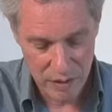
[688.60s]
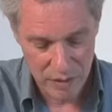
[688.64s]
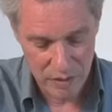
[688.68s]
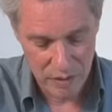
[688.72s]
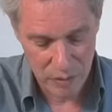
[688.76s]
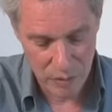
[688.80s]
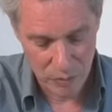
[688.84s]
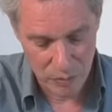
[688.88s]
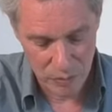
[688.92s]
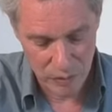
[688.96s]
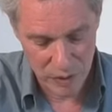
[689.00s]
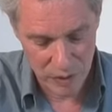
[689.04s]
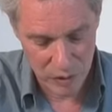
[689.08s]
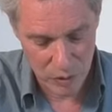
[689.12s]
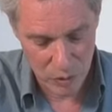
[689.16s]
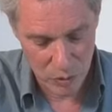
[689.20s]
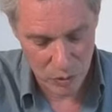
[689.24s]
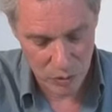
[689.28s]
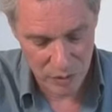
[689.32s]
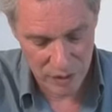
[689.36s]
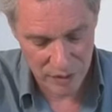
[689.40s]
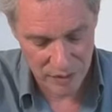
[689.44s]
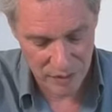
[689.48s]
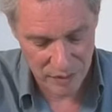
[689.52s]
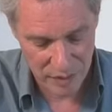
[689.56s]
So if we
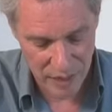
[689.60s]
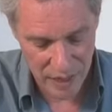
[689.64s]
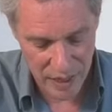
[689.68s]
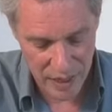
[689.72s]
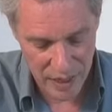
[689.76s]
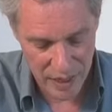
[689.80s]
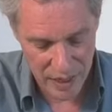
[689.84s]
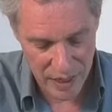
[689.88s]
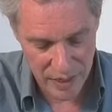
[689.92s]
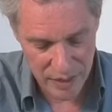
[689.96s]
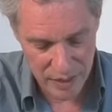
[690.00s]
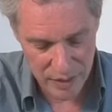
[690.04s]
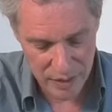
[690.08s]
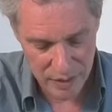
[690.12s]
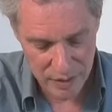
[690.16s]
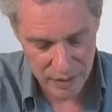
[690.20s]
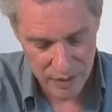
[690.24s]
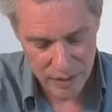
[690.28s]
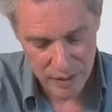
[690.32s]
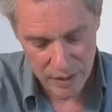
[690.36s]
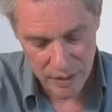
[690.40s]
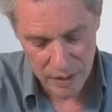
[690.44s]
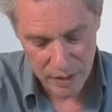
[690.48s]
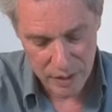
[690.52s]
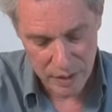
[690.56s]
call this A,
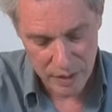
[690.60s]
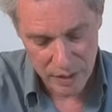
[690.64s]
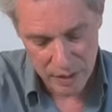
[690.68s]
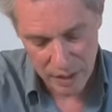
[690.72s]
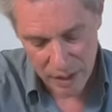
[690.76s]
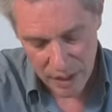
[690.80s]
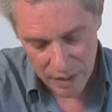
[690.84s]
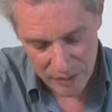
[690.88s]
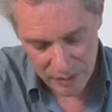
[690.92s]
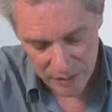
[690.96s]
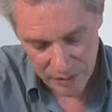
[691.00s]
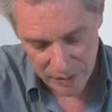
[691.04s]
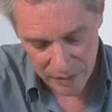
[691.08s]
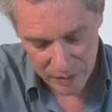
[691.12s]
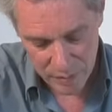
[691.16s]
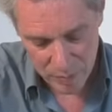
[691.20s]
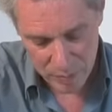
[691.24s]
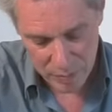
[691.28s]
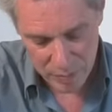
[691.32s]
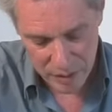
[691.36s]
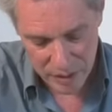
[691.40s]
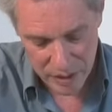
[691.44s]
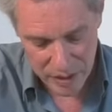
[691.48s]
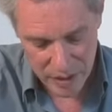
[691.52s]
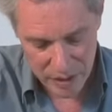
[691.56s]
and this
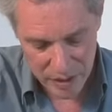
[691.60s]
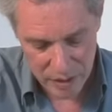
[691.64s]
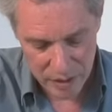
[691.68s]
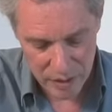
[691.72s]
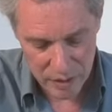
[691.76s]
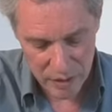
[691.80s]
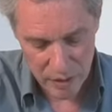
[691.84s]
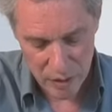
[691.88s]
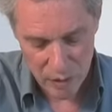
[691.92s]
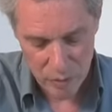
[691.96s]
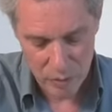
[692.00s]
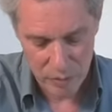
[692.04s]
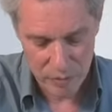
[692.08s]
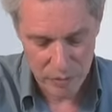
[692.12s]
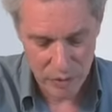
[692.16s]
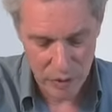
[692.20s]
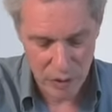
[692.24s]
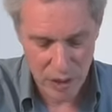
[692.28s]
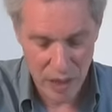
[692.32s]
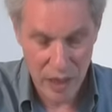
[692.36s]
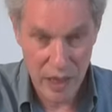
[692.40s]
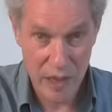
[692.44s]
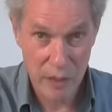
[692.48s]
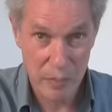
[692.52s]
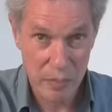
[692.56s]
B, we've
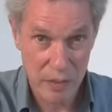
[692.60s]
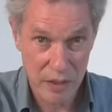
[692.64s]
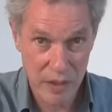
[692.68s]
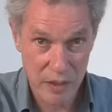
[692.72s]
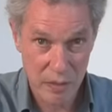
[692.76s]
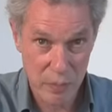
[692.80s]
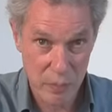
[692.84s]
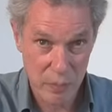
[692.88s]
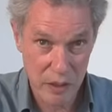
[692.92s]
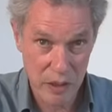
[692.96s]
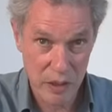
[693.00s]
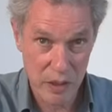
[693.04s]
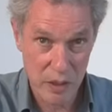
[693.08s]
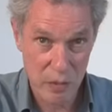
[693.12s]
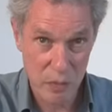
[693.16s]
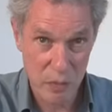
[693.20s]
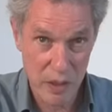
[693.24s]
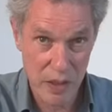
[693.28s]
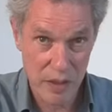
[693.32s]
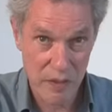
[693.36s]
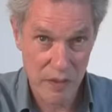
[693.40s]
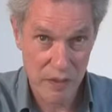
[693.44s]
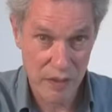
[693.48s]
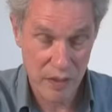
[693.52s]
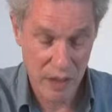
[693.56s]
got A plus B on
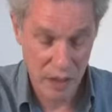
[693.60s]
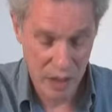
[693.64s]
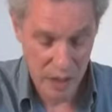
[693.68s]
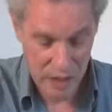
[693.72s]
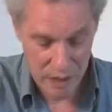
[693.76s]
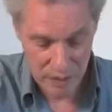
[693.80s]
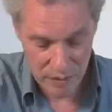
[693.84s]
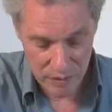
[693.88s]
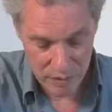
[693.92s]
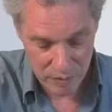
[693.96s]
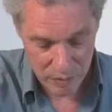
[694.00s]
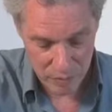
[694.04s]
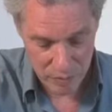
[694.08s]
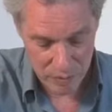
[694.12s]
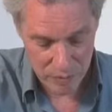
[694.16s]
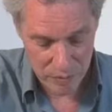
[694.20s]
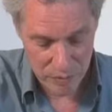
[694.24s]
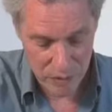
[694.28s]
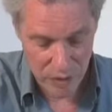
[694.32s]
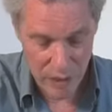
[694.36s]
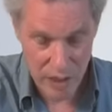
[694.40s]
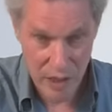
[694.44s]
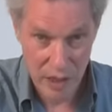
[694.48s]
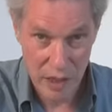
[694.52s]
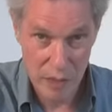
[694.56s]
one side, we've
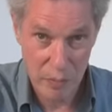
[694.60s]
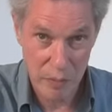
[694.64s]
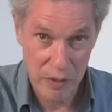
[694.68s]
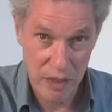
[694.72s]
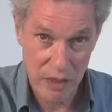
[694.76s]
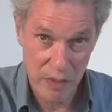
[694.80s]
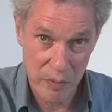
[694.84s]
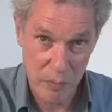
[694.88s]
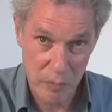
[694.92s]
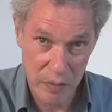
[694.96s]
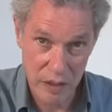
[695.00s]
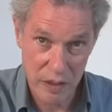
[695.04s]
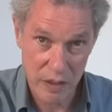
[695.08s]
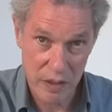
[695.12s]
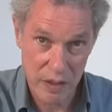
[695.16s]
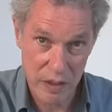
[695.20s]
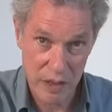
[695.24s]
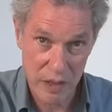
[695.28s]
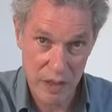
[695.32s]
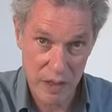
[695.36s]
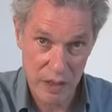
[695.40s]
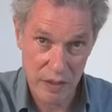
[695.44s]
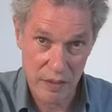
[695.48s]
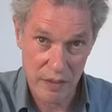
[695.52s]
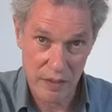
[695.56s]
got A plus B on
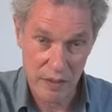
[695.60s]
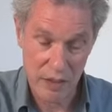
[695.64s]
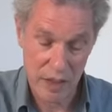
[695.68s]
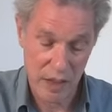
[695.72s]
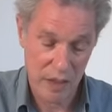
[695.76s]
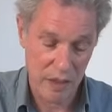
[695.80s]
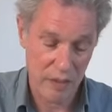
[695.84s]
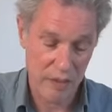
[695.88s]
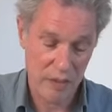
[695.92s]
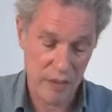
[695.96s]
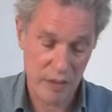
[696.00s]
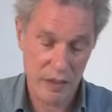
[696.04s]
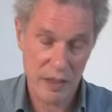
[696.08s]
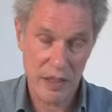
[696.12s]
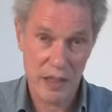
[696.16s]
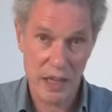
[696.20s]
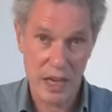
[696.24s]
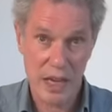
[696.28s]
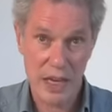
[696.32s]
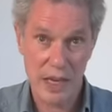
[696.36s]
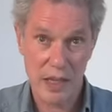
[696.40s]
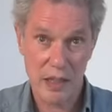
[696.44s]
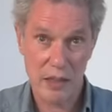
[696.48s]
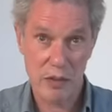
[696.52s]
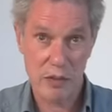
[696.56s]
the other side, so the
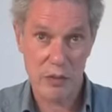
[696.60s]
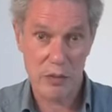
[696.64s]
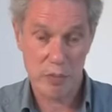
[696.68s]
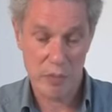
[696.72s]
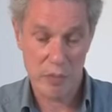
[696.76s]
angles